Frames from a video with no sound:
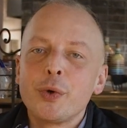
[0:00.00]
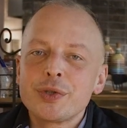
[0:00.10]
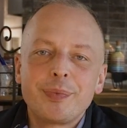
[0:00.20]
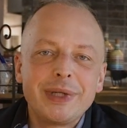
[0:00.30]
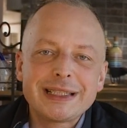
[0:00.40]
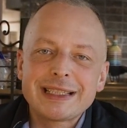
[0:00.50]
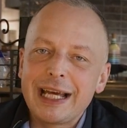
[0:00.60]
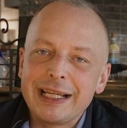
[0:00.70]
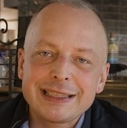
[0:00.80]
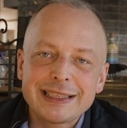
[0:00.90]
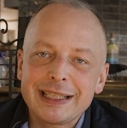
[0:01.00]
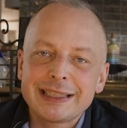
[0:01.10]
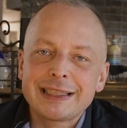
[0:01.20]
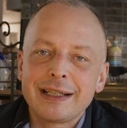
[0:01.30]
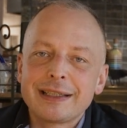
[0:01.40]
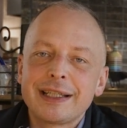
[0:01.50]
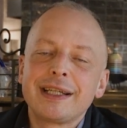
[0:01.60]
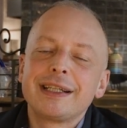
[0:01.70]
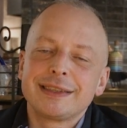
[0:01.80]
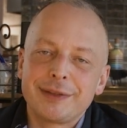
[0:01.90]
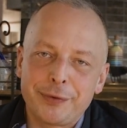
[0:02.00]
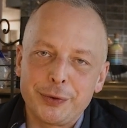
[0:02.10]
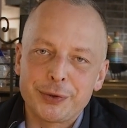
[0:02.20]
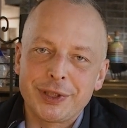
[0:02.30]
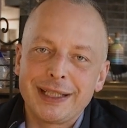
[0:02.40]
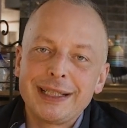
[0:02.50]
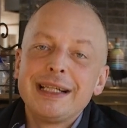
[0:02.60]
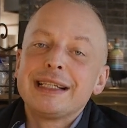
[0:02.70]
won't miss anything exciting in the future.